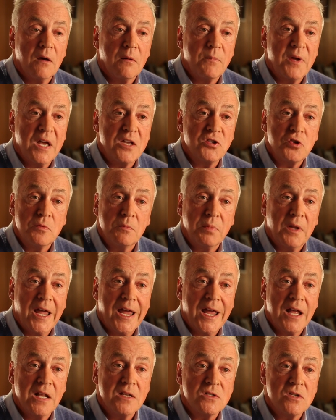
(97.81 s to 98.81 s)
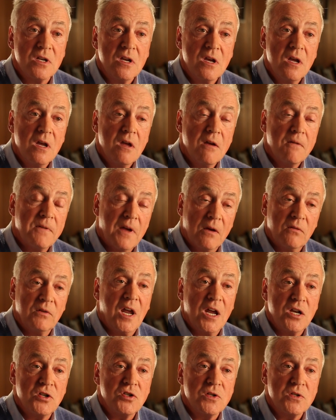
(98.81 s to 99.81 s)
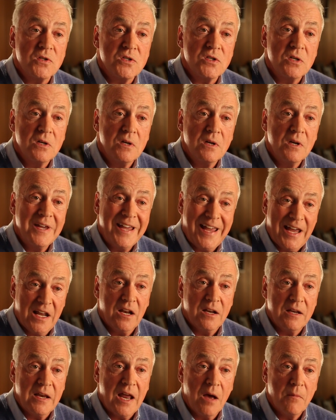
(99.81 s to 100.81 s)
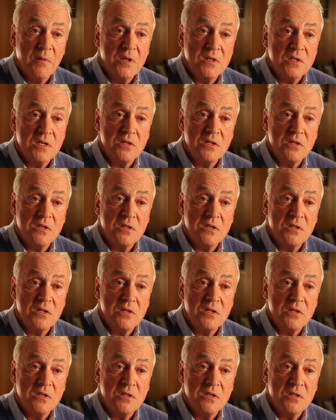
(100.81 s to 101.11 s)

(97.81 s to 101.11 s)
pension plans, foundations, and endowments.